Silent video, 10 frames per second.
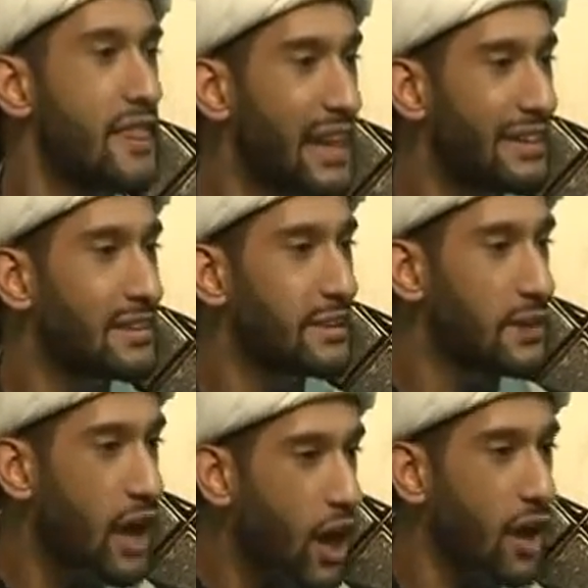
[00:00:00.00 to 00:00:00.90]
That
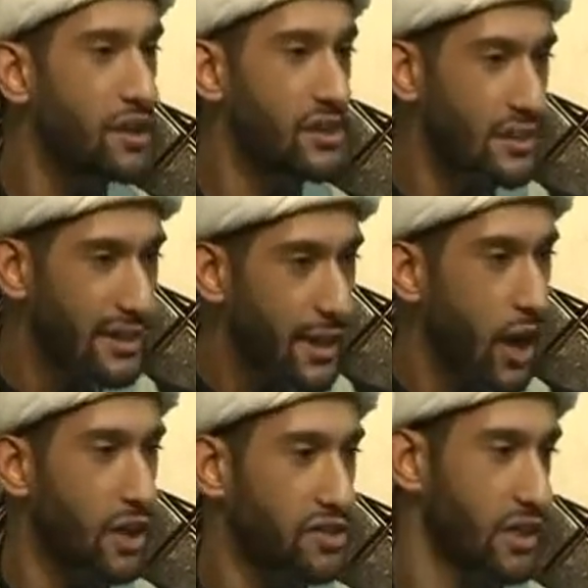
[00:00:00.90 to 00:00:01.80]
is earnestly
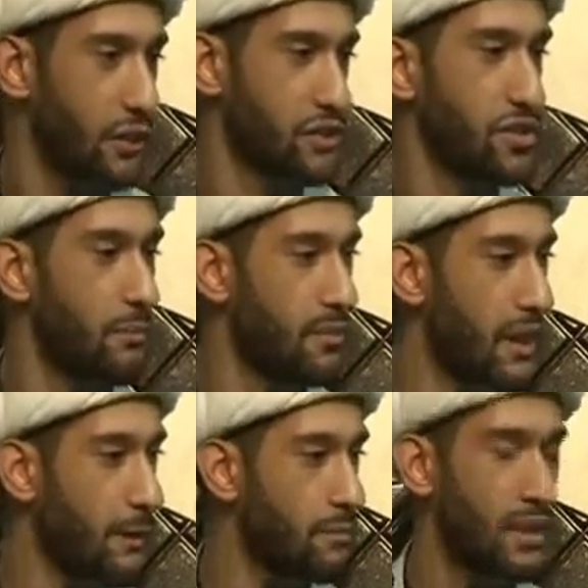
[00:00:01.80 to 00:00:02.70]
asking for
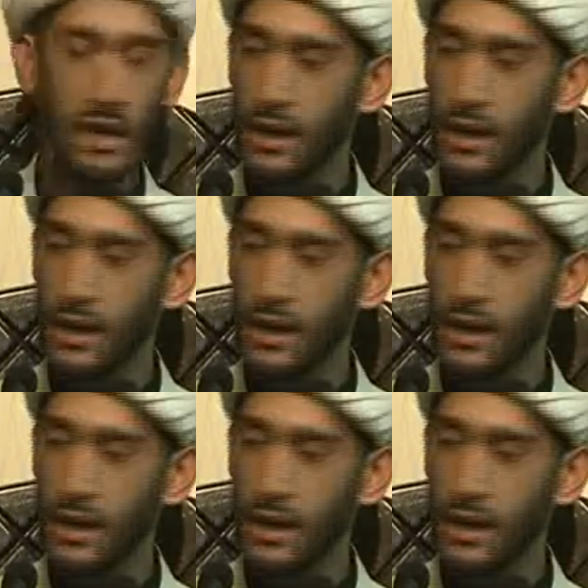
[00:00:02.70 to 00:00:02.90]
something.